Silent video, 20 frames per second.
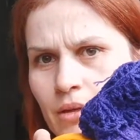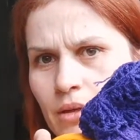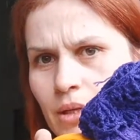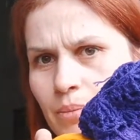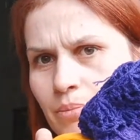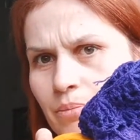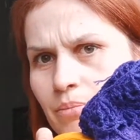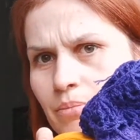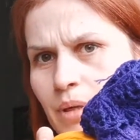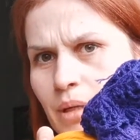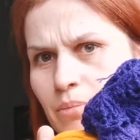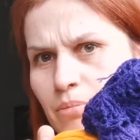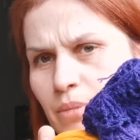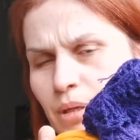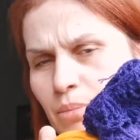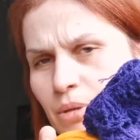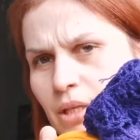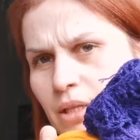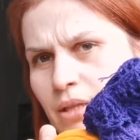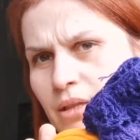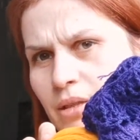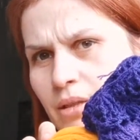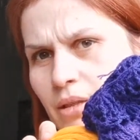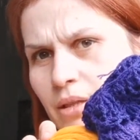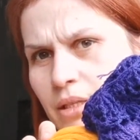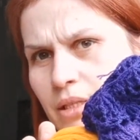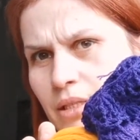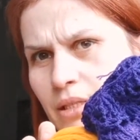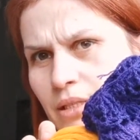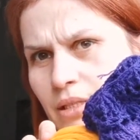Yep, maybe
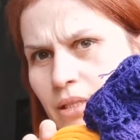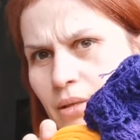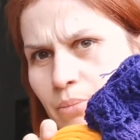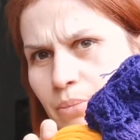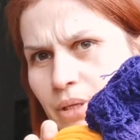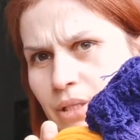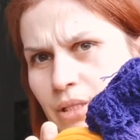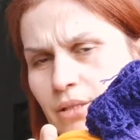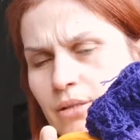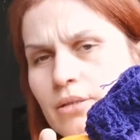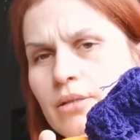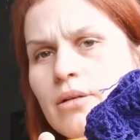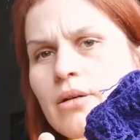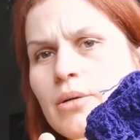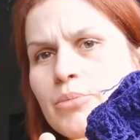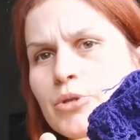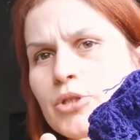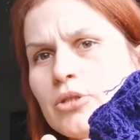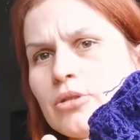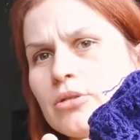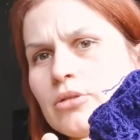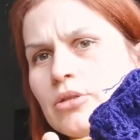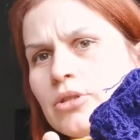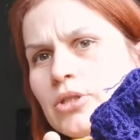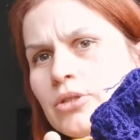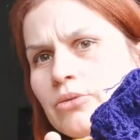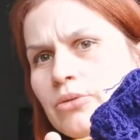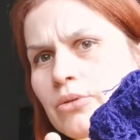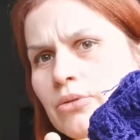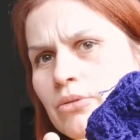this is the best option to
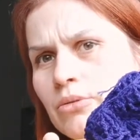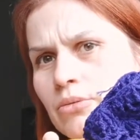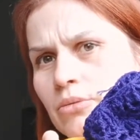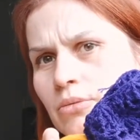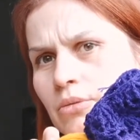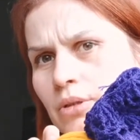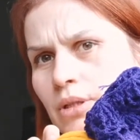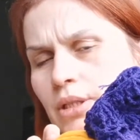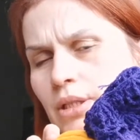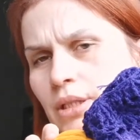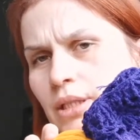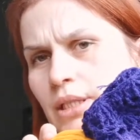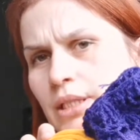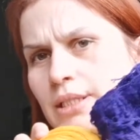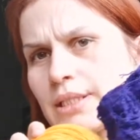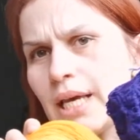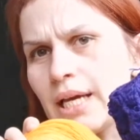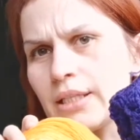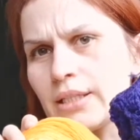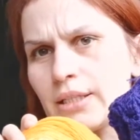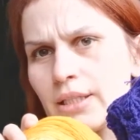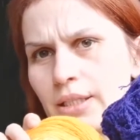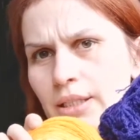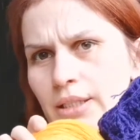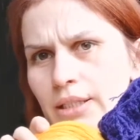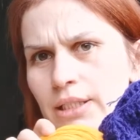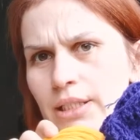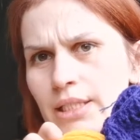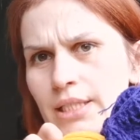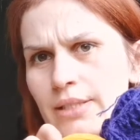show you the exact
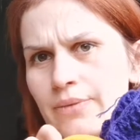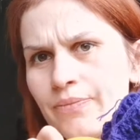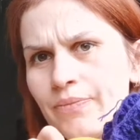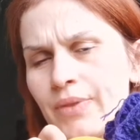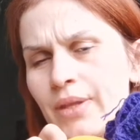colors.